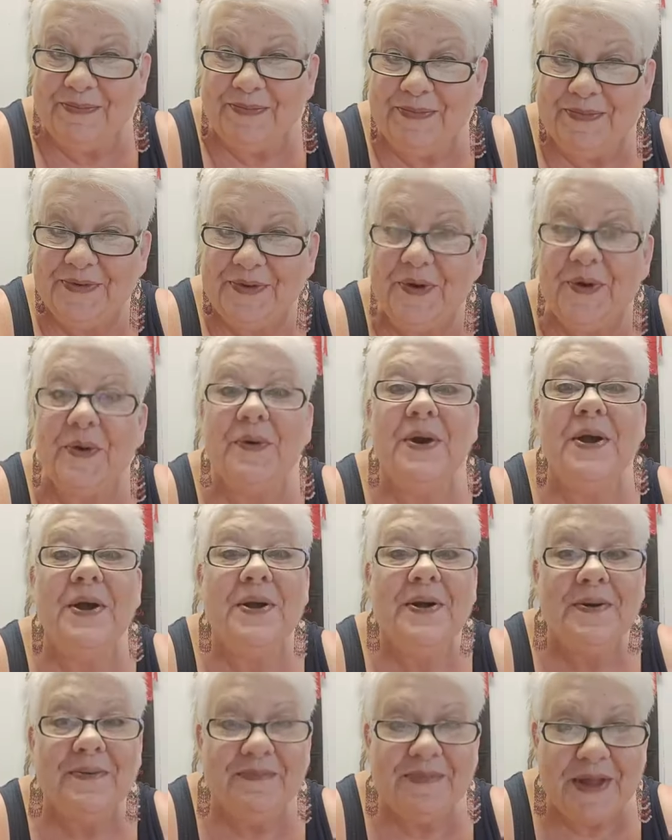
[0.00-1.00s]
So,
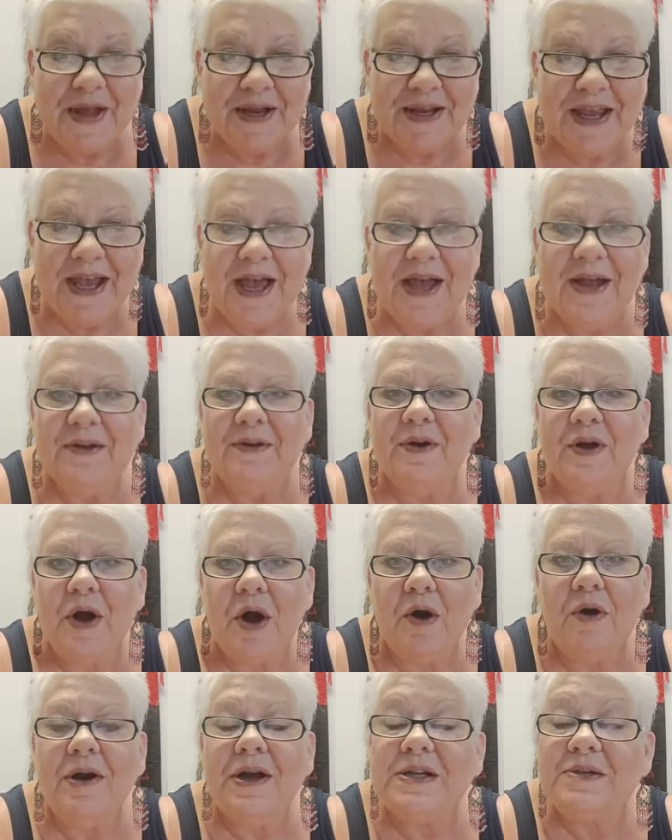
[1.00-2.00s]
again,
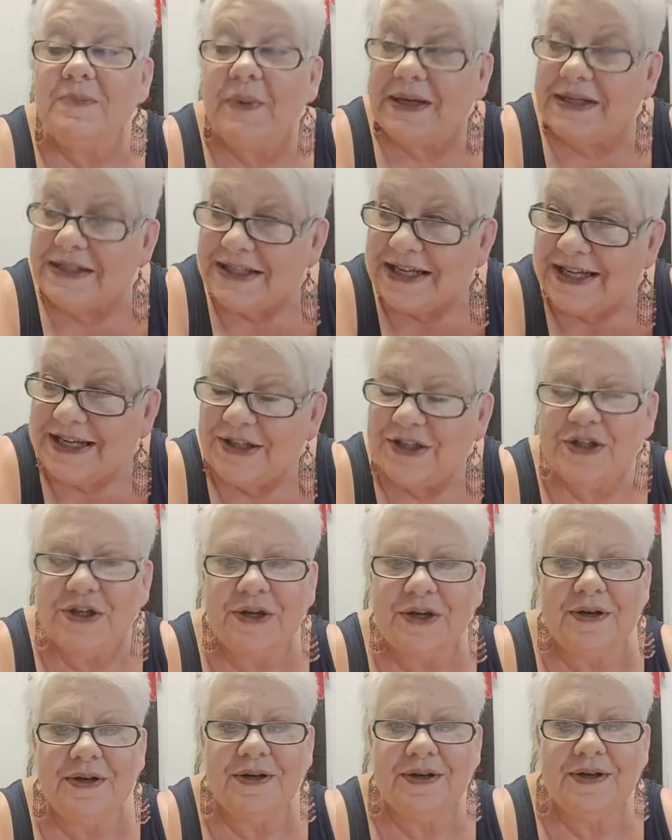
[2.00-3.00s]
our
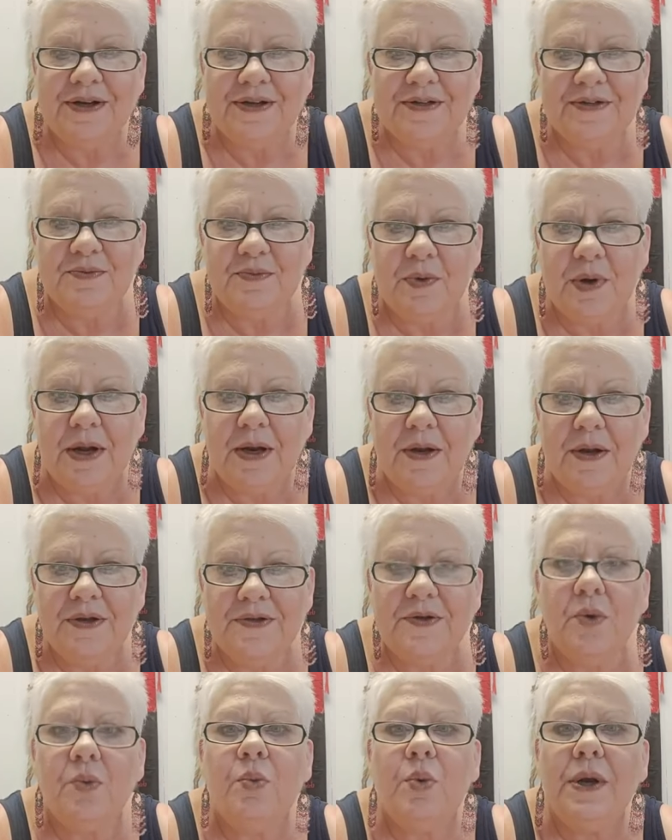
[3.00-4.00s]
expectation is what
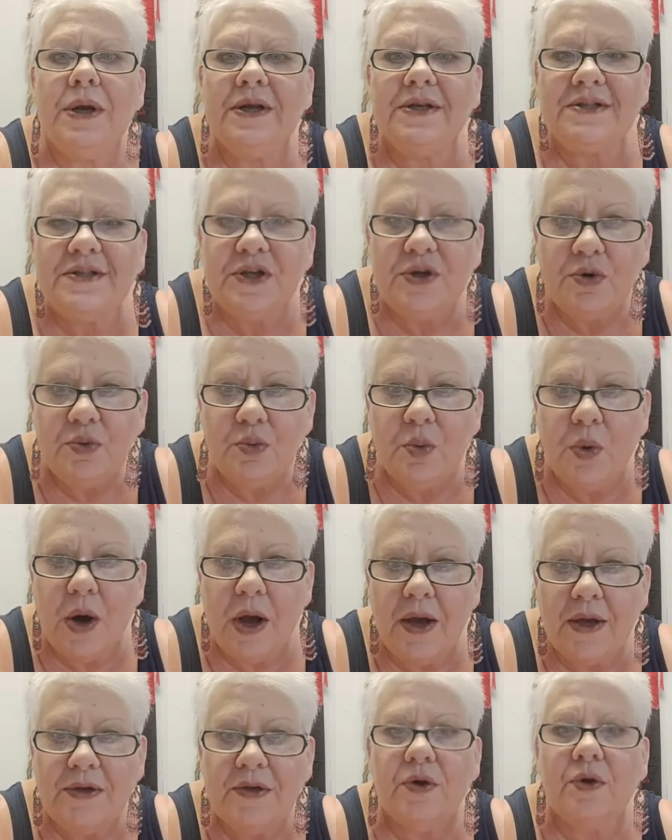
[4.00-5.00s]
is it you
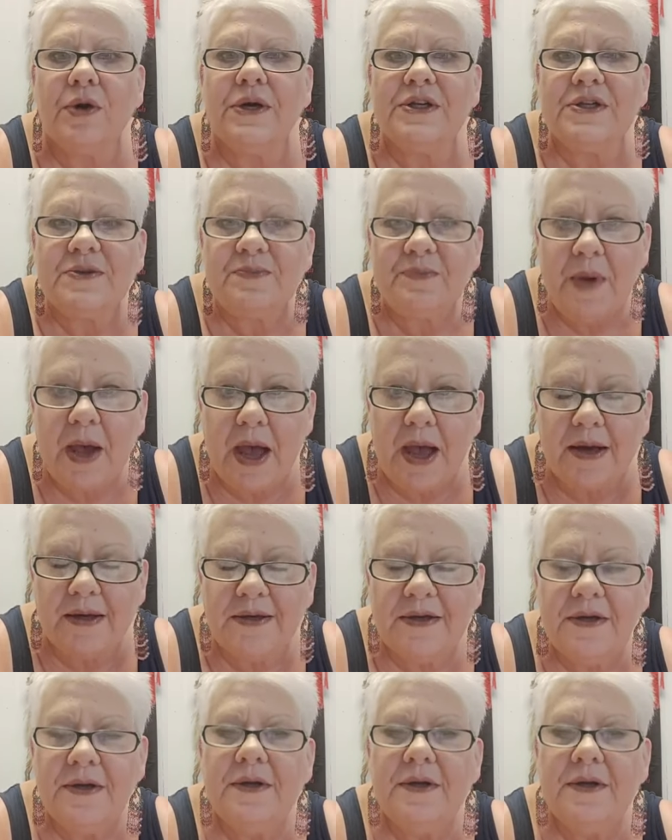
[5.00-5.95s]
want or expect?